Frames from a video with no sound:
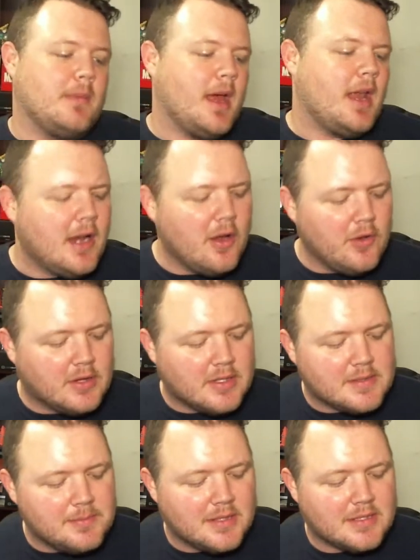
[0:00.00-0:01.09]
I know that this
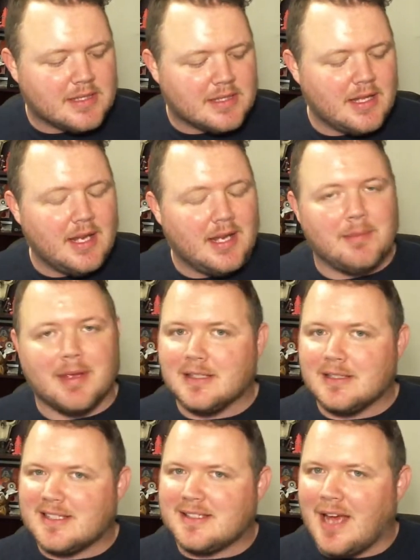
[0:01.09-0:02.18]
month's theme
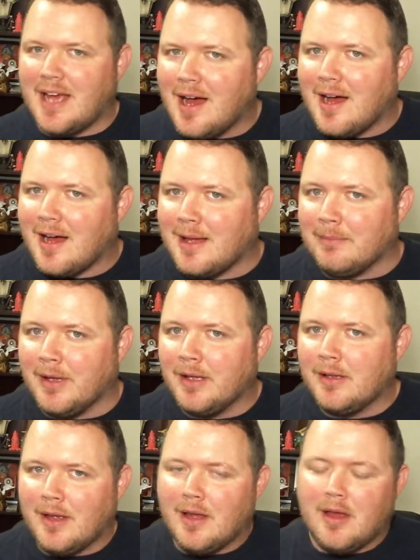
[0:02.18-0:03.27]
is time,
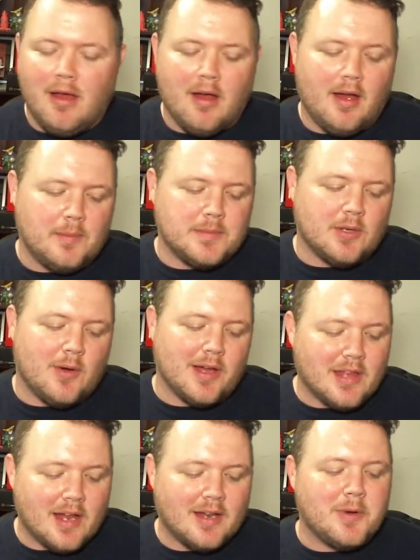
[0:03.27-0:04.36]
so I
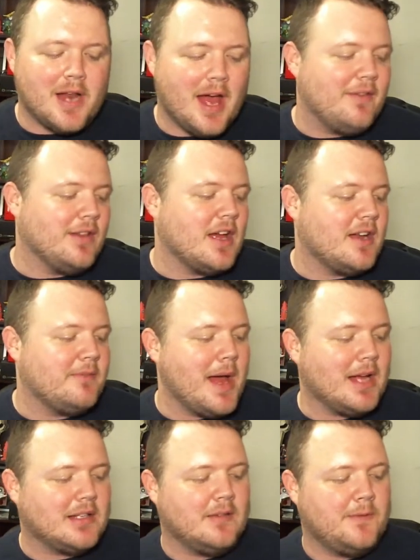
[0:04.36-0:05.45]
thought I would have a lot of Back
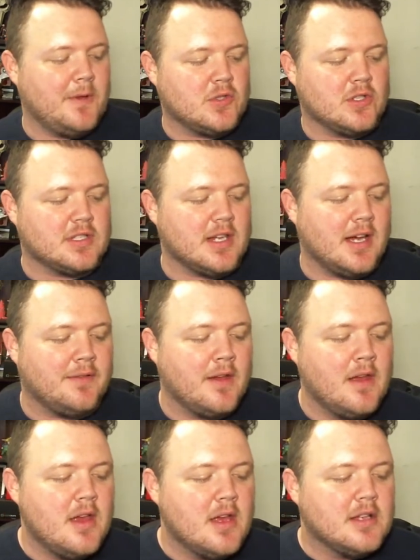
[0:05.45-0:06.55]
to the Future stuff.
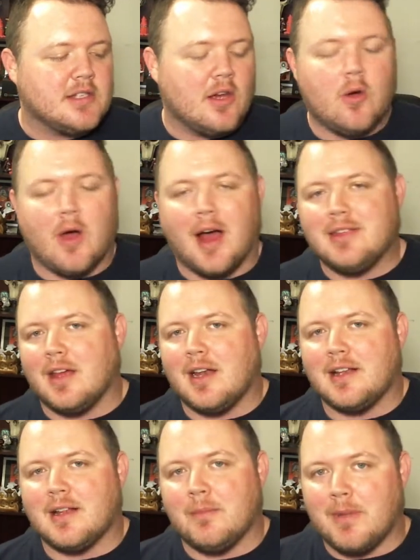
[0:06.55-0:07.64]
So I thought I'd
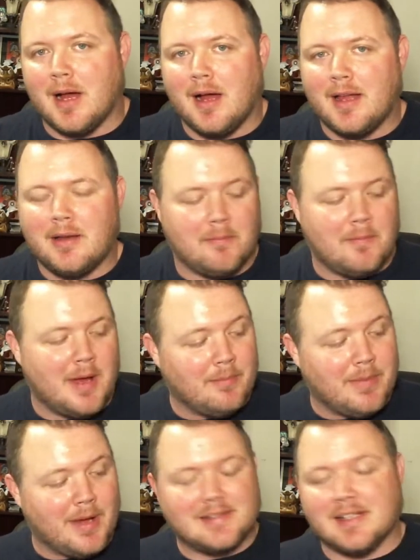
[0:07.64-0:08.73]
combine my
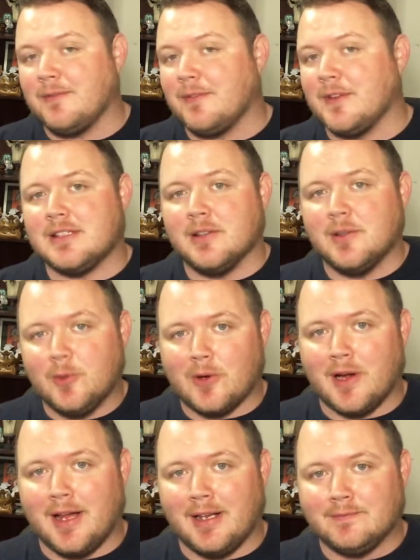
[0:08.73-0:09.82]
unboxing for this Loot
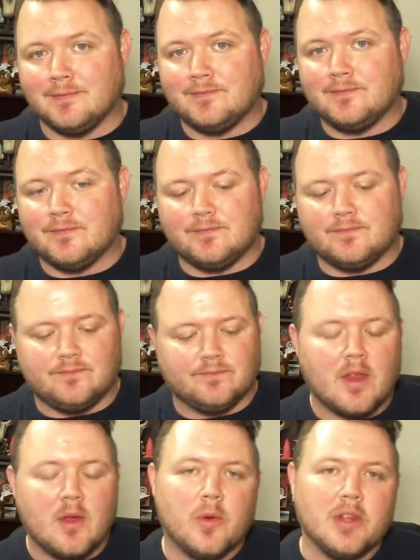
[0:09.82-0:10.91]
Crate
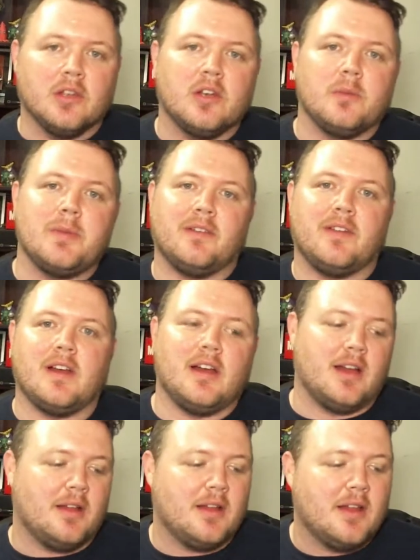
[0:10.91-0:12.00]
with a little bit of
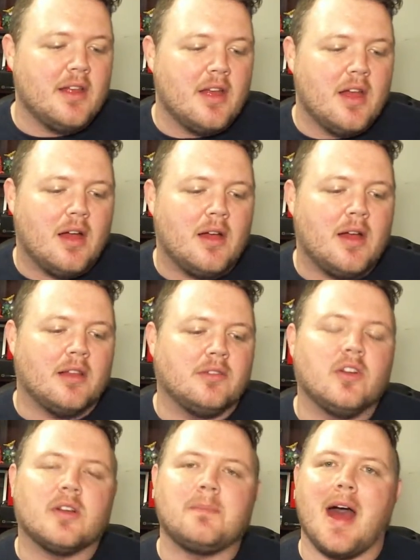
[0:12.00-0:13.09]
a
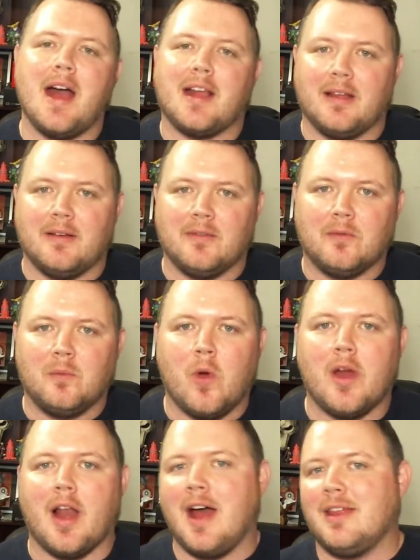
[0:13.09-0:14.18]
look back at what
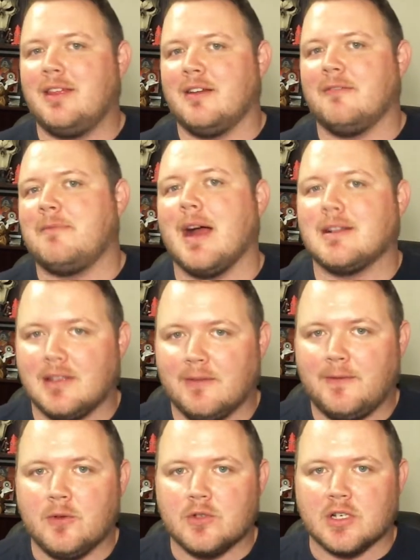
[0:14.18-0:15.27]
I think of Back to the
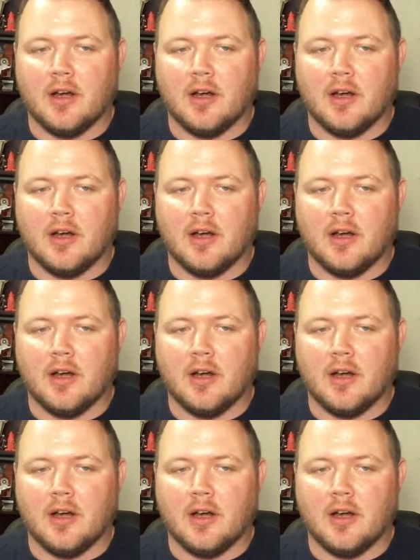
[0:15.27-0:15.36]
Future,